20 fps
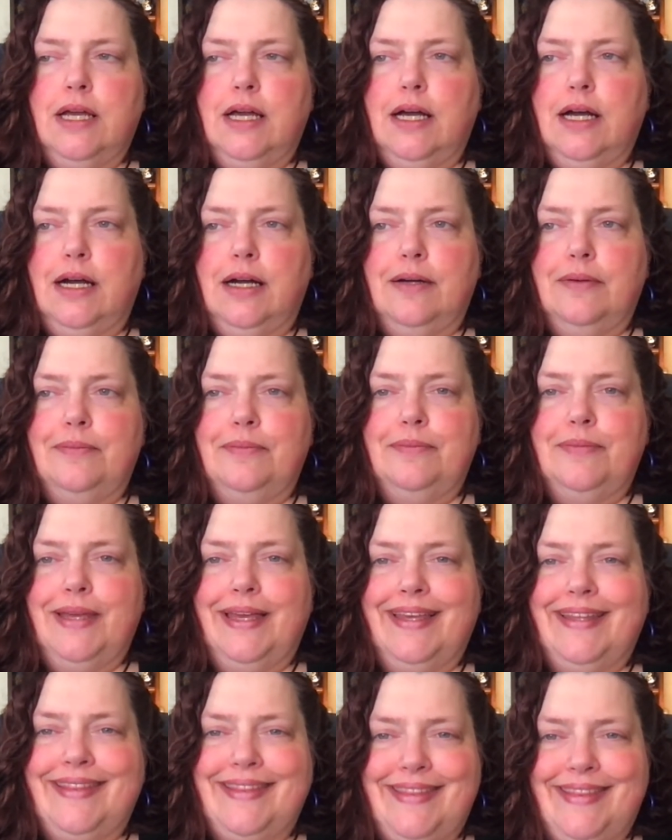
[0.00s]

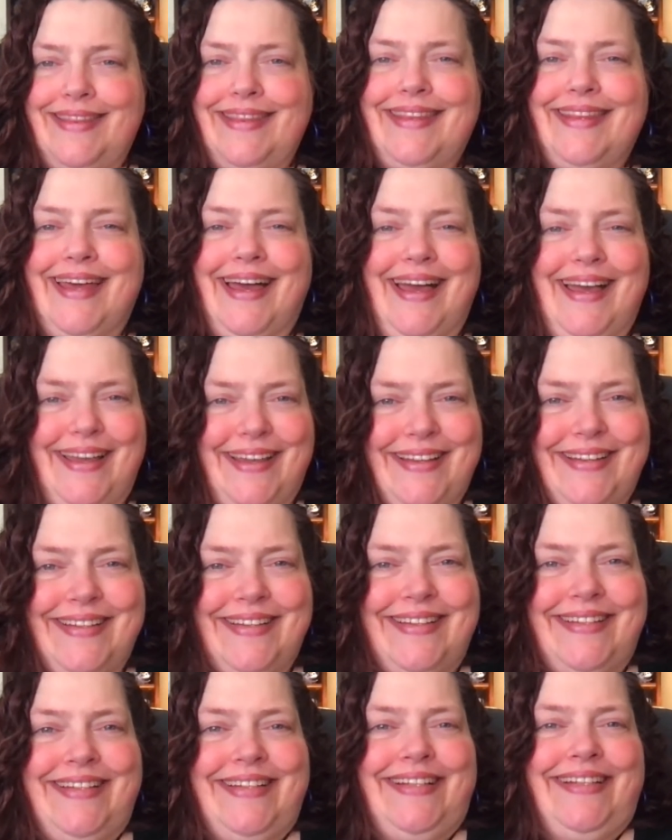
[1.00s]
And
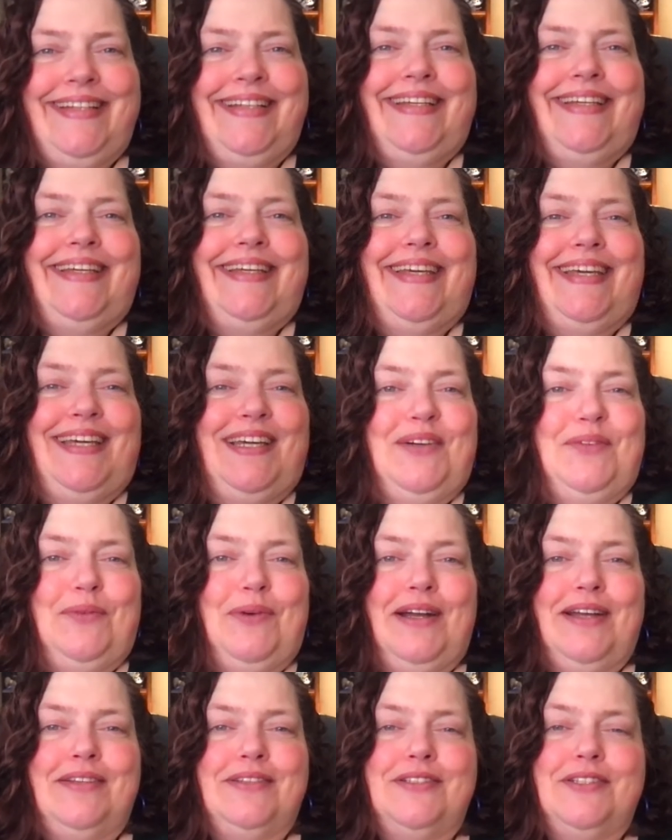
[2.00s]
then it
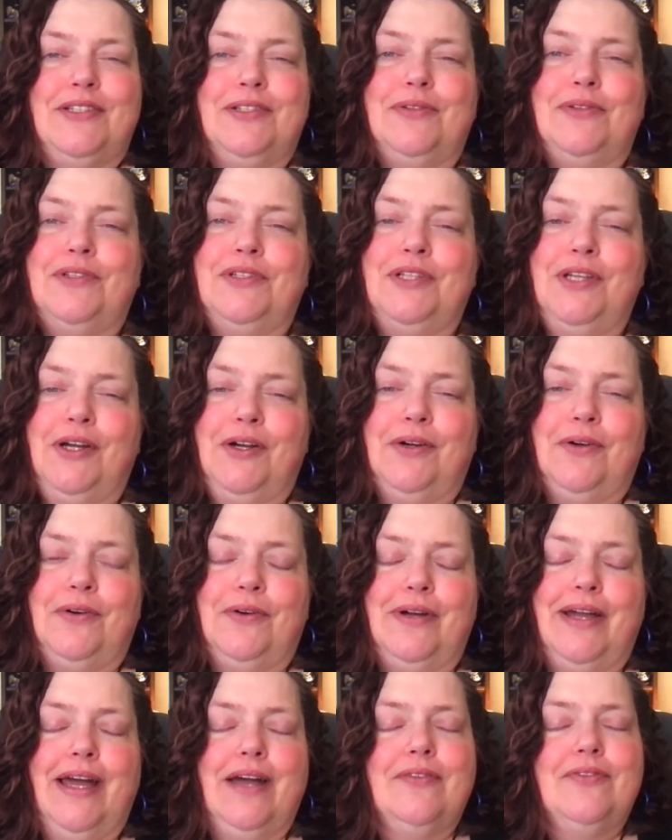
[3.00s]
went to,
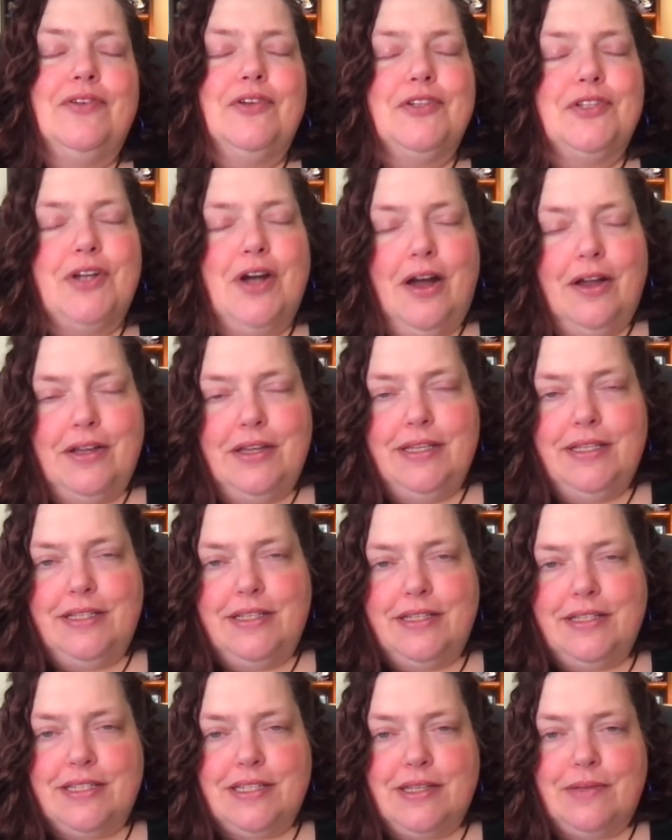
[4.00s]
no, after talking
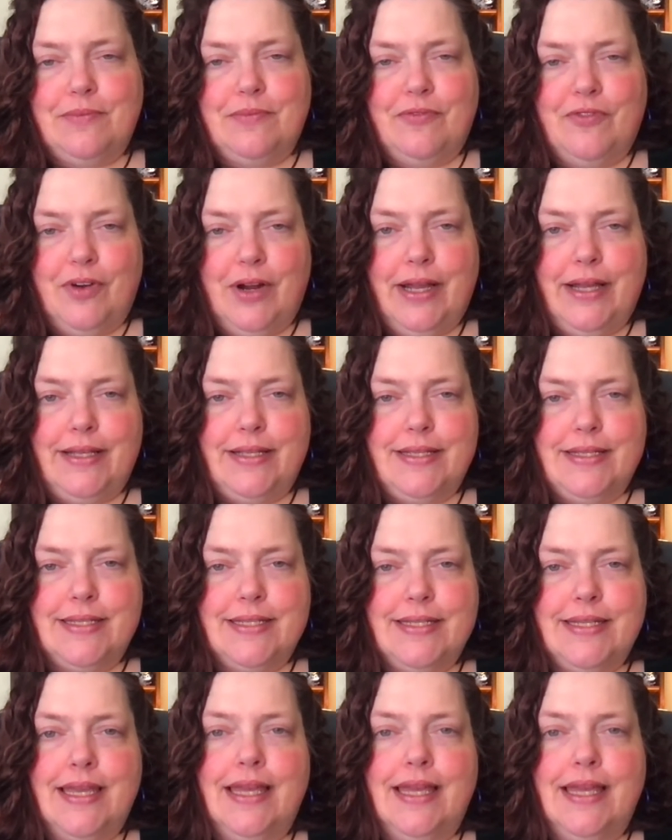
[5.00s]
to some friends,